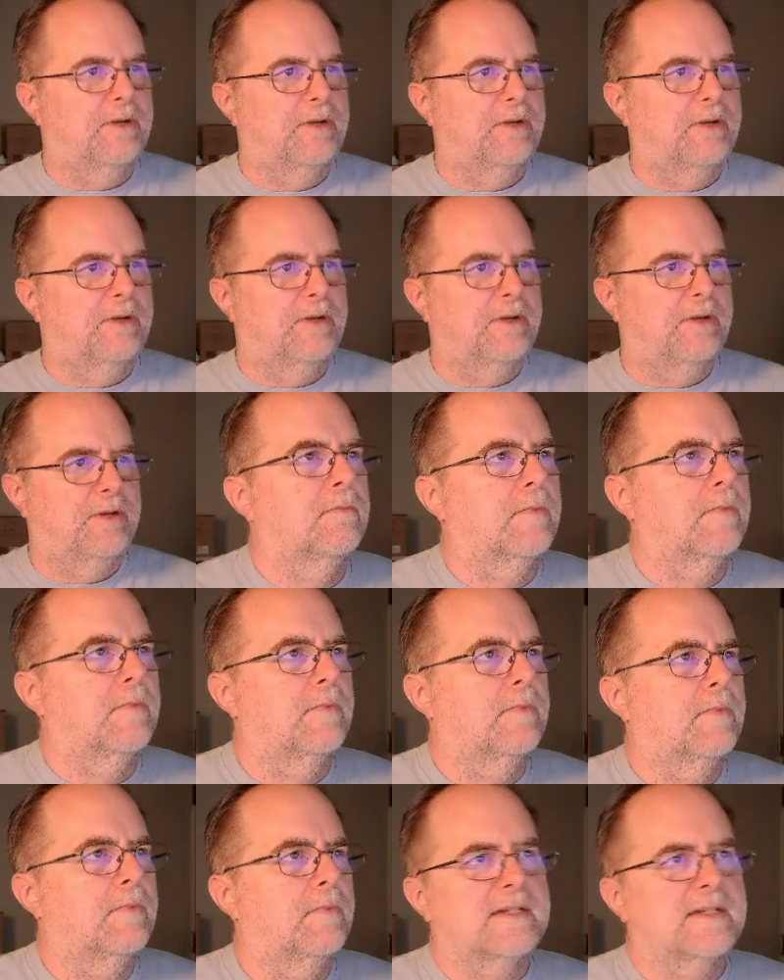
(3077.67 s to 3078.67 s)
And that's
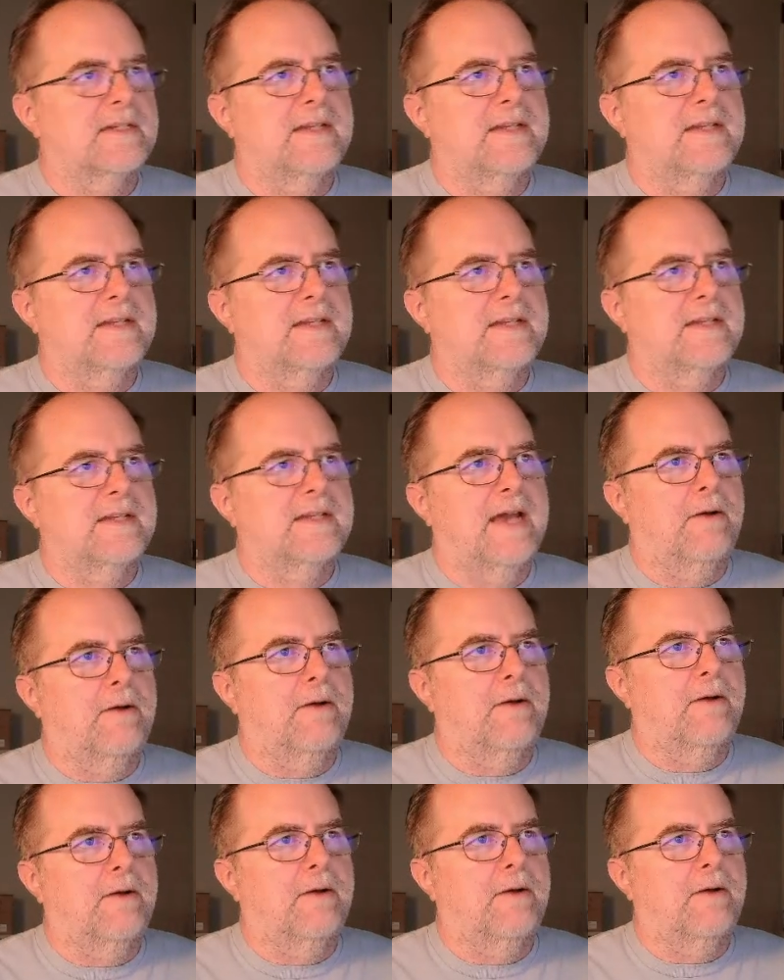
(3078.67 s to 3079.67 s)
not, that's not what
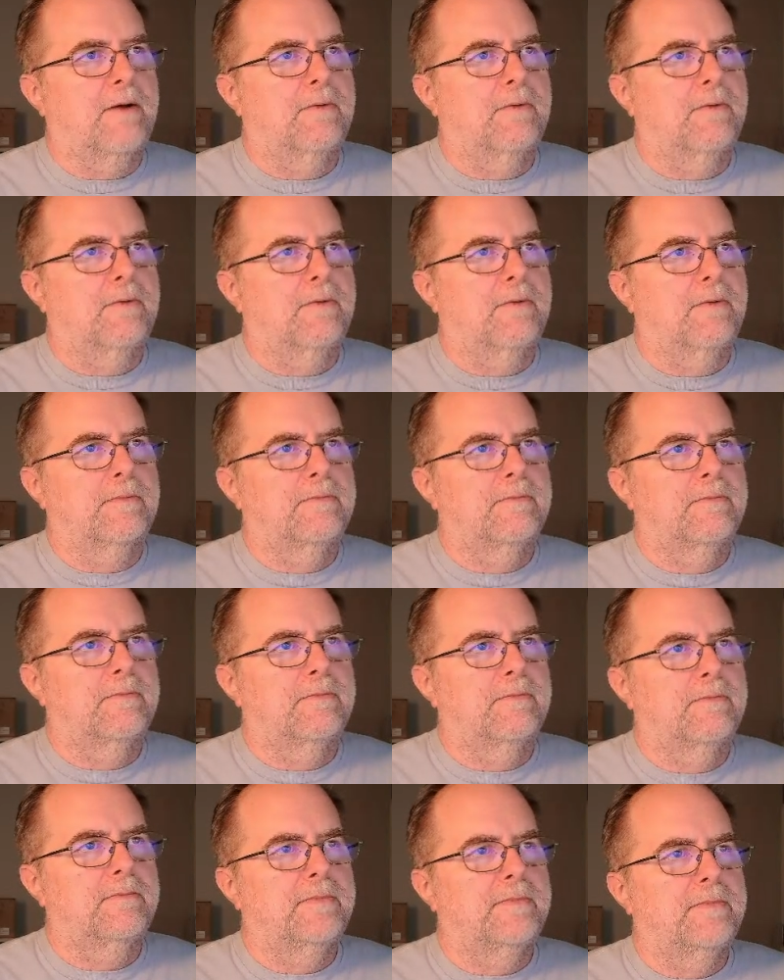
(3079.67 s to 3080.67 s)

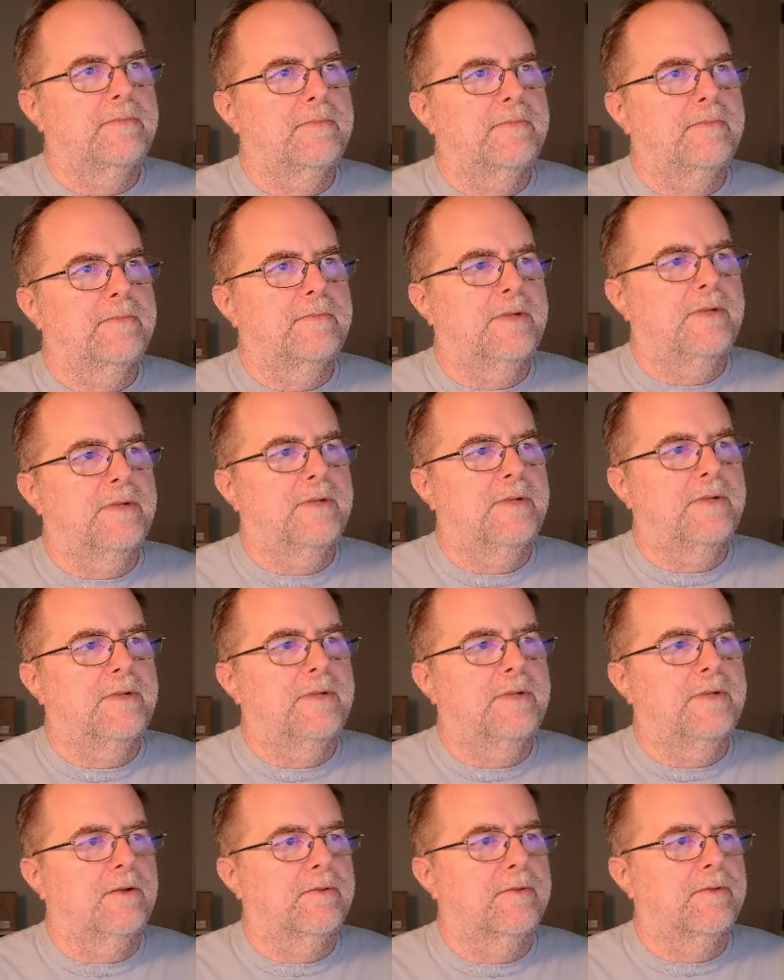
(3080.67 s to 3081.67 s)
I get the
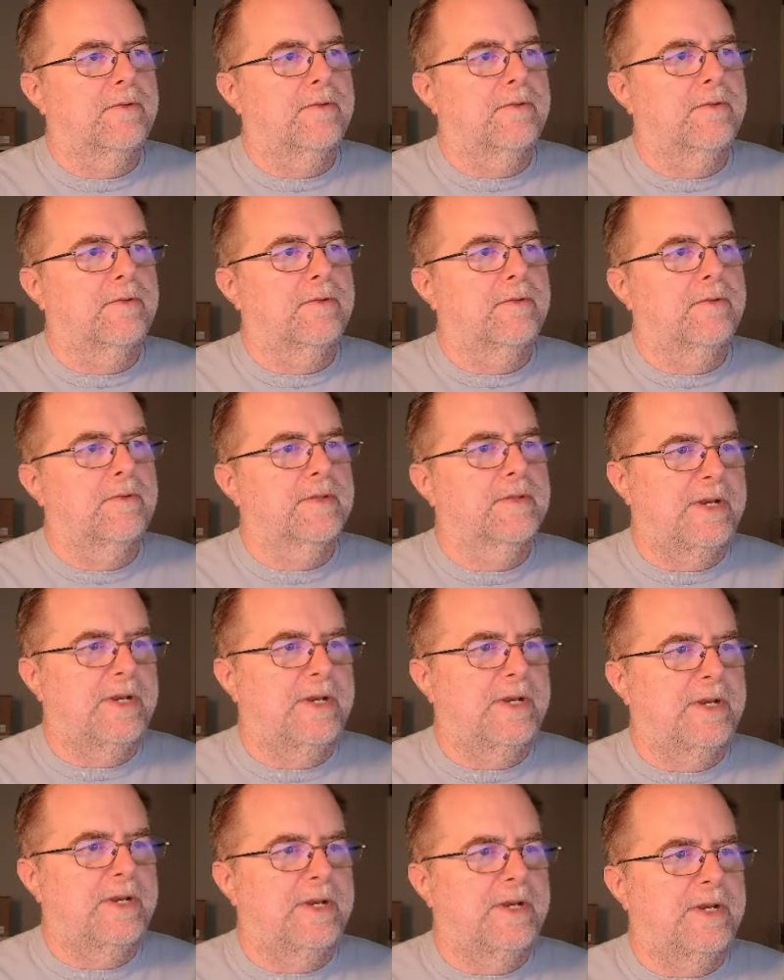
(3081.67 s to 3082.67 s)
impression that's not what he set
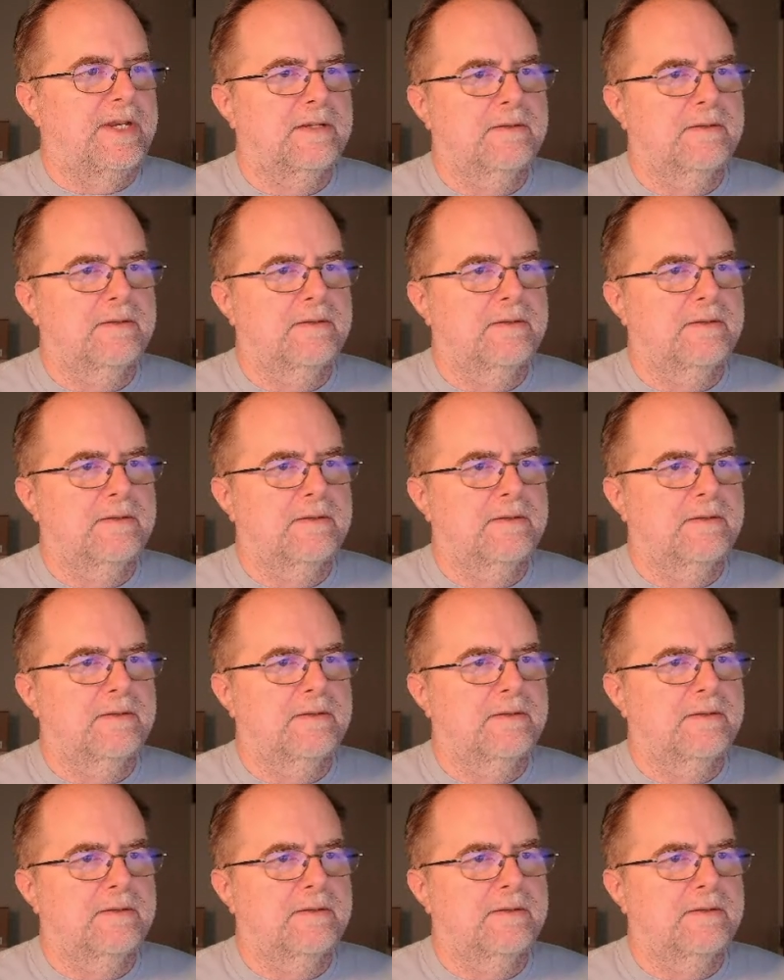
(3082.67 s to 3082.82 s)
out.